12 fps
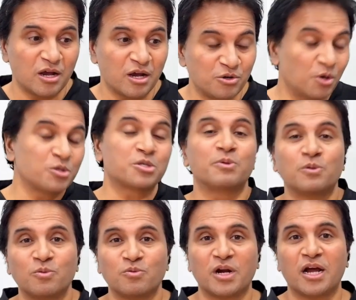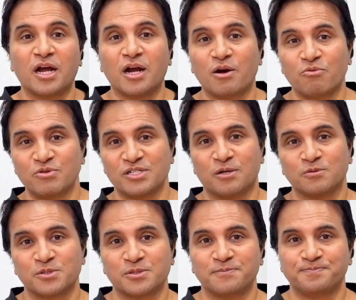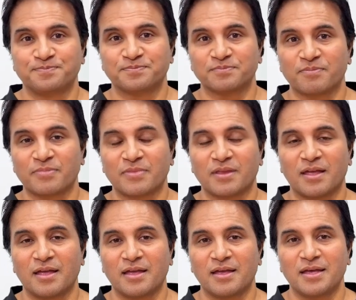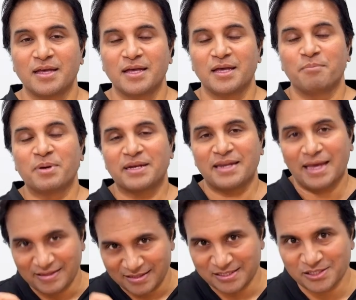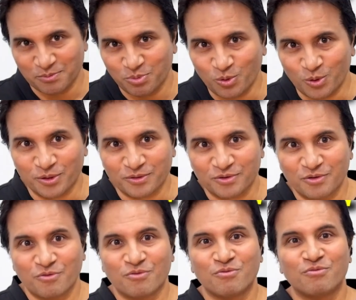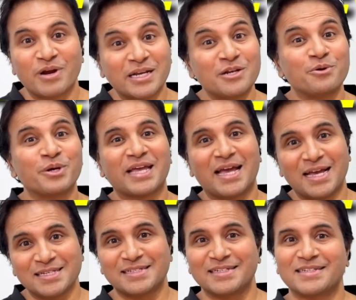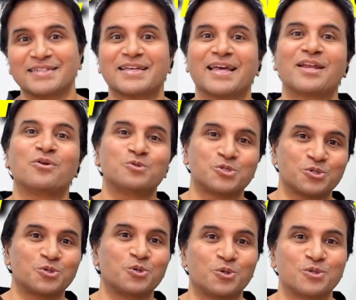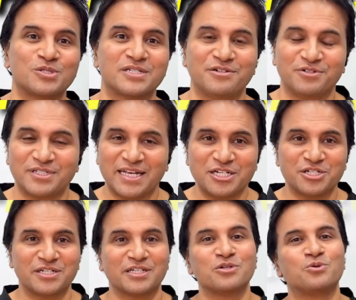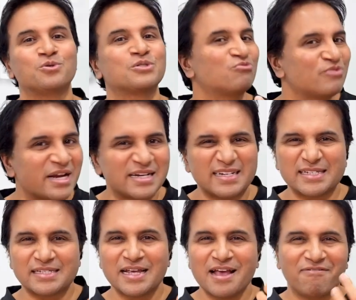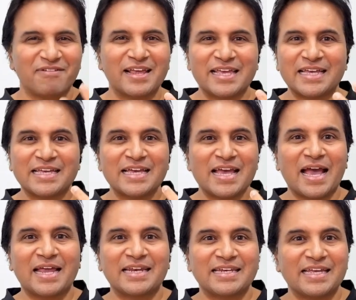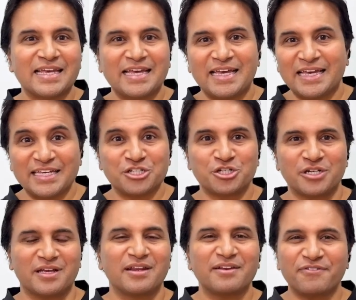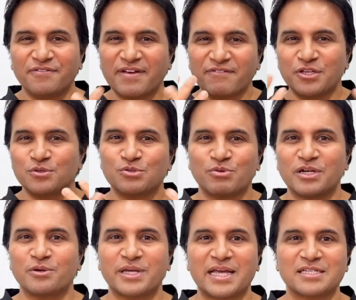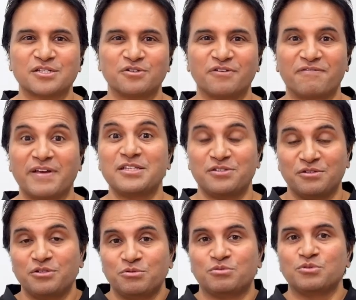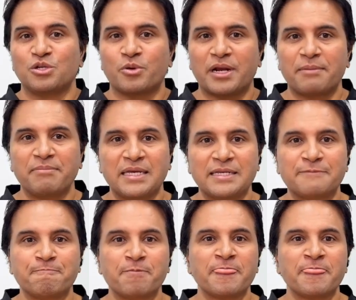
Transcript: noticeable results. And this is important, retinoic acid can also cause irritation. It can cause redness, flaking, and itching. And if you've ever used retinoic acid on your face, you'll know what I mean.